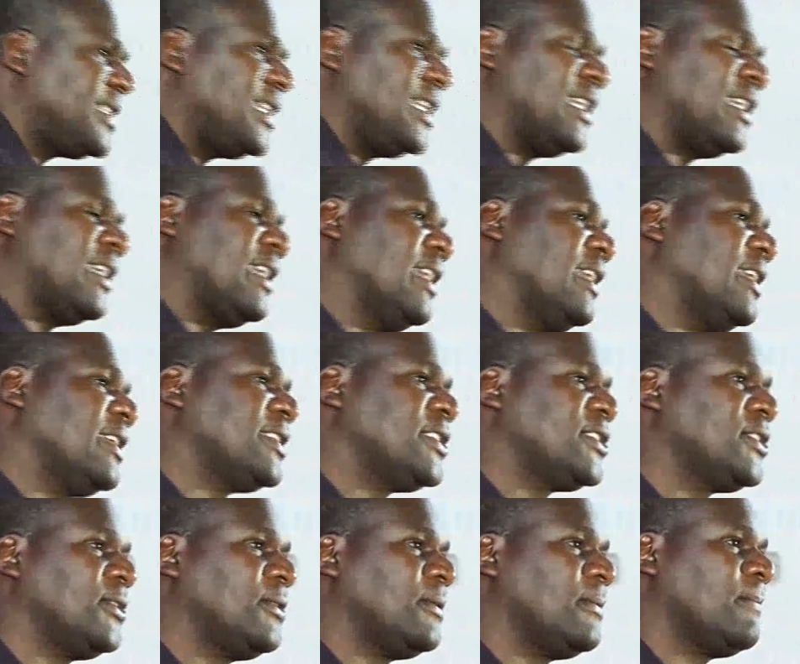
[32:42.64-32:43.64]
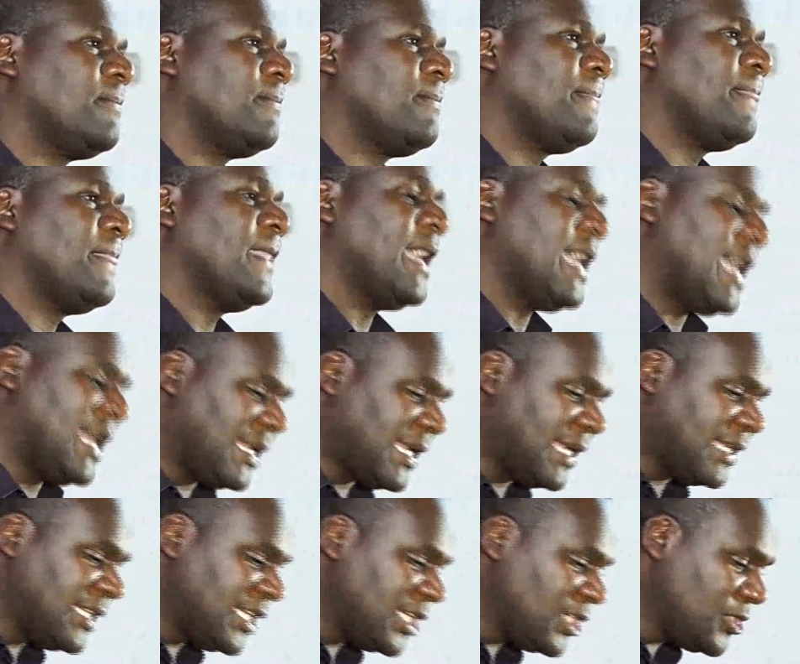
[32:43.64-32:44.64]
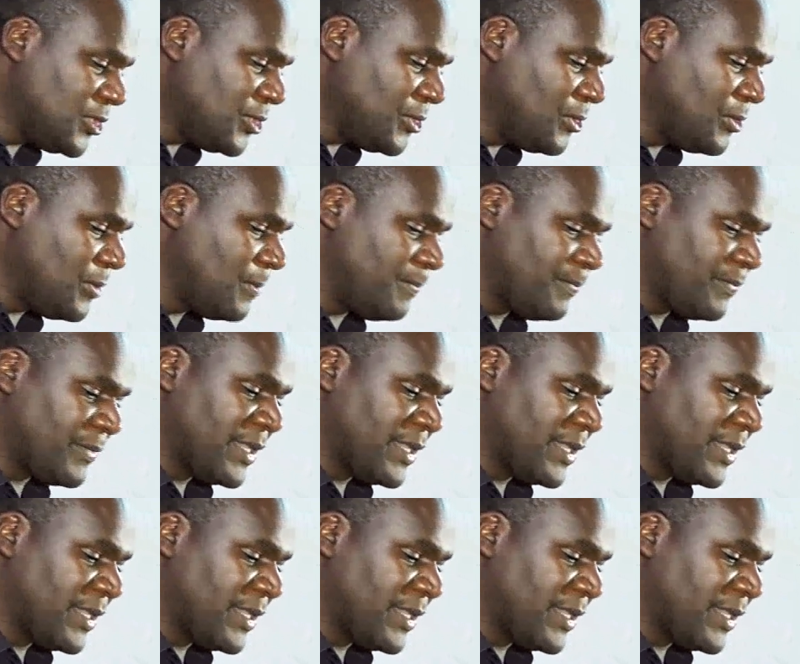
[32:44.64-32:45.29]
sinned against you and I need you